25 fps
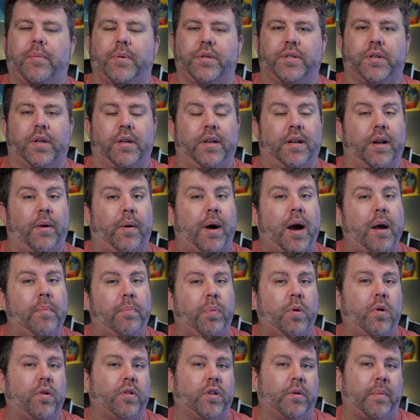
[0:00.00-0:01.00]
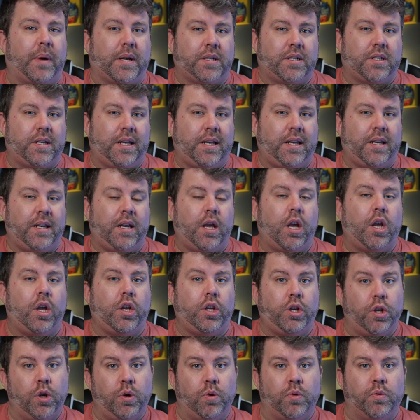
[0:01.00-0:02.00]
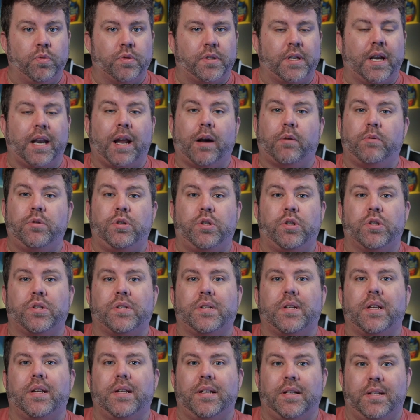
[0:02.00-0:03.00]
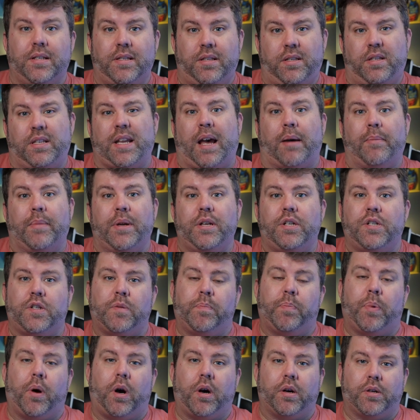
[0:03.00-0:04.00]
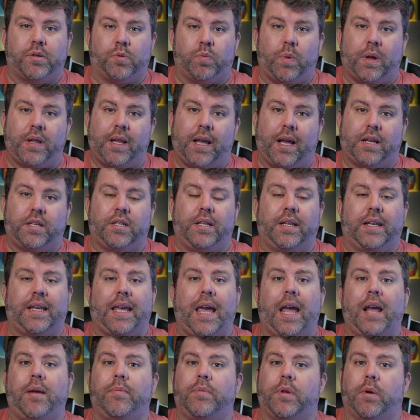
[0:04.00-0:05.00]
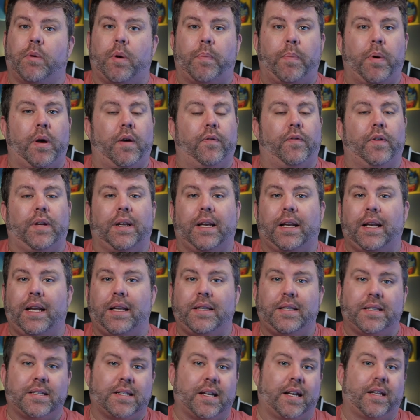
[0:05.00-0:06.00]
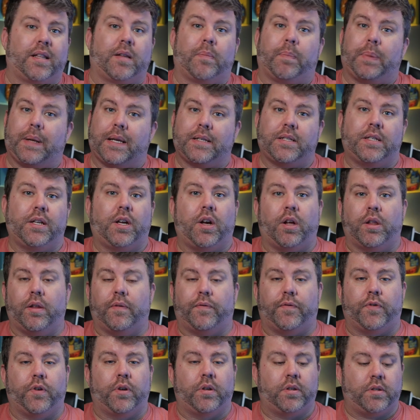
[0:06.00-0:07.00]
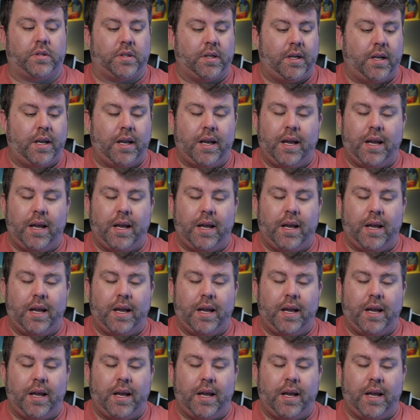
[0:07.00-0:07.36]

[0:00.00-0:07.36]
Amazon. Now I bought them actually used, and it was just damaged box. When they actually came, they were perfectly clean. They still had the plastic on the front.